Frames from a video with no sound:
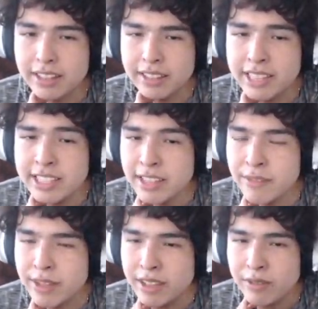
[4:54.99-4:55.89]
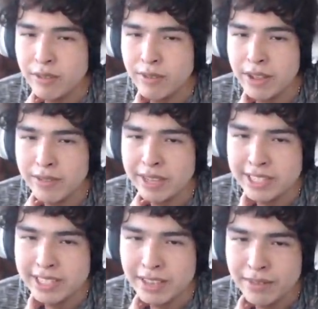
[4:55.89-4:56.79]
He's the villain from Final Fantasy
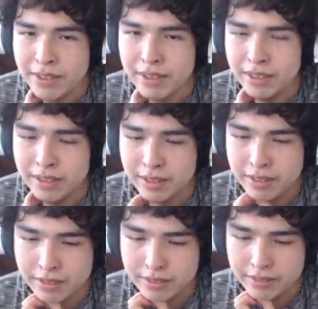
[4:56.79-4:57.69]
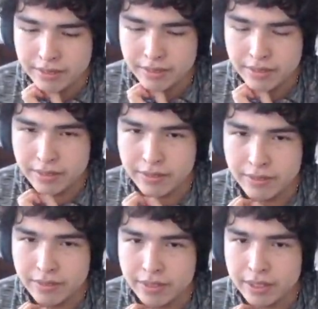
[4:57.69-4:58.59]
seven. Wait, who is
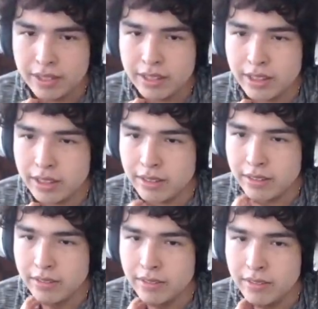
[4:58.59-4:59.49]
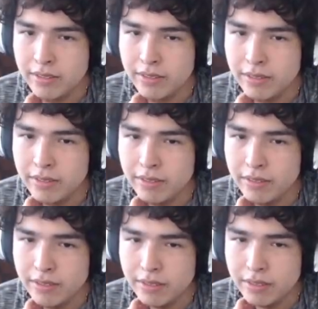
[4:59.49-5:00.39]
it? Is it? I, I'm actually
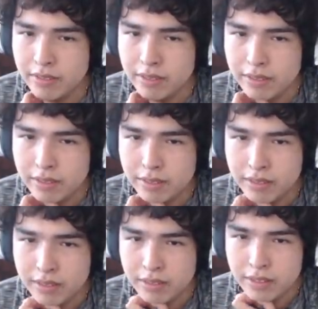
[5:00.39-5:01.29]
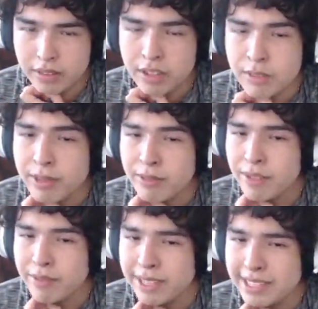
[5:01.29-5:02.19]
excited to see that. Hold up. You play Final
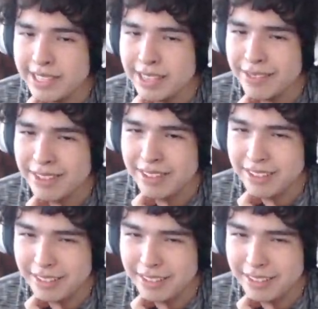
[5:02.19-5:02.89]
Fantasy seven?